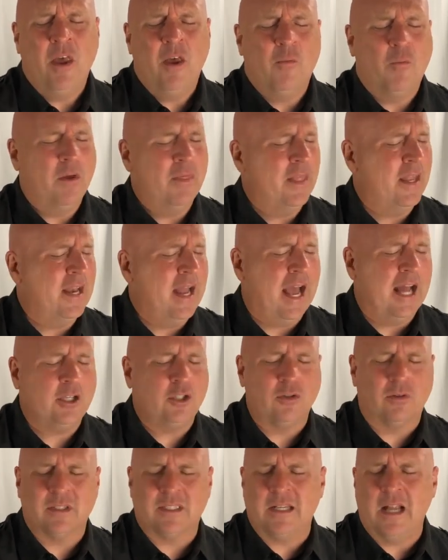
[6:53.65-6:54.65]
When the
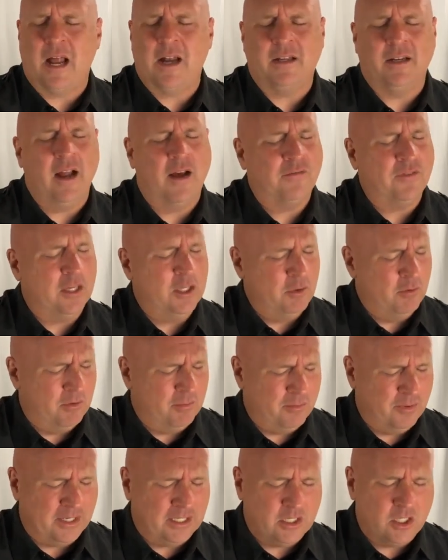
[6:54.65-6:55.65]
natural's not enough, that you
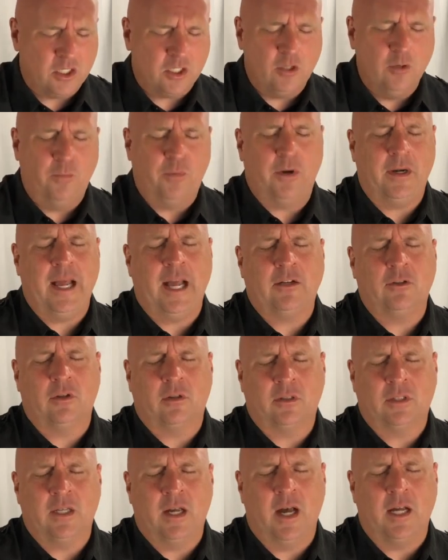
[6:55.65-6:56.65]
would bring
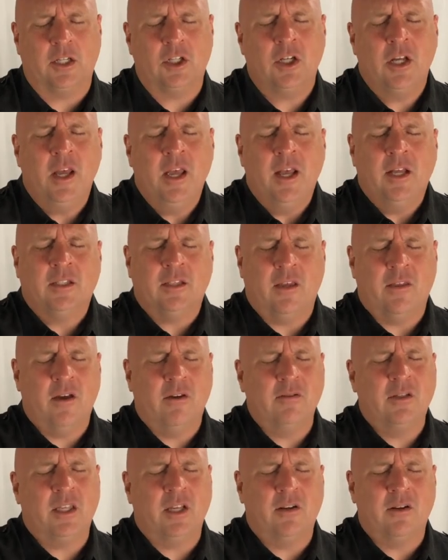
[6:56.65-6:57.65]
supernatural touch to
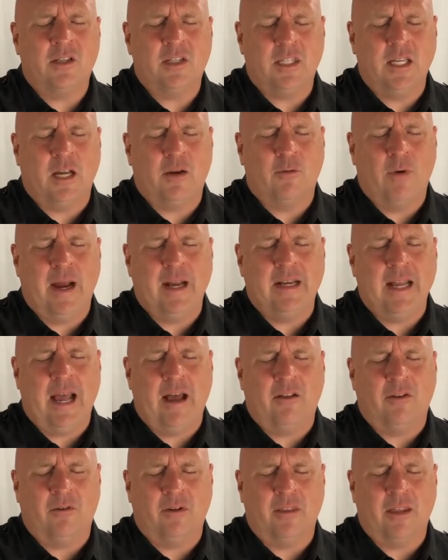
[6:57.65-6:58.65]
those that are sick right
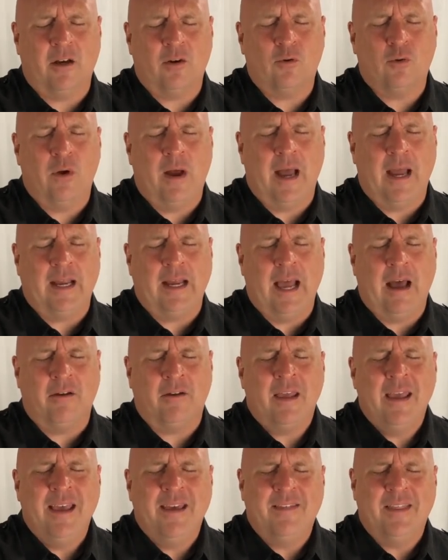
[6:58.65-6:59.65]
now, Lord, that are crying
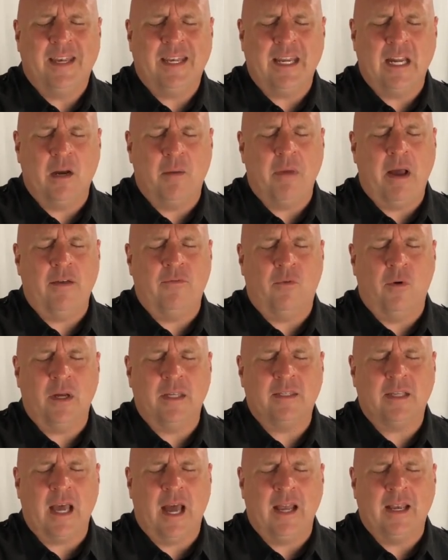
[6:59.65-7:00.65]
out, that hear my
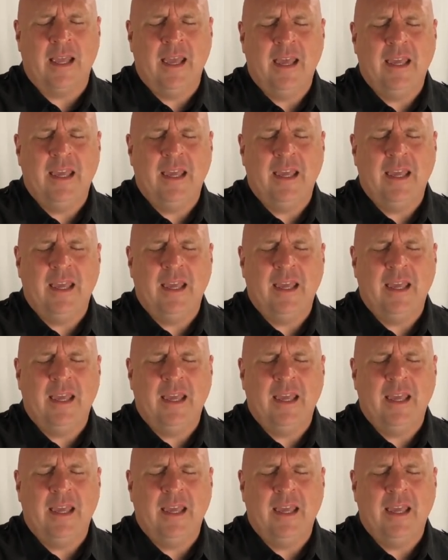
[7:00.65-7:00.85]
voice, God.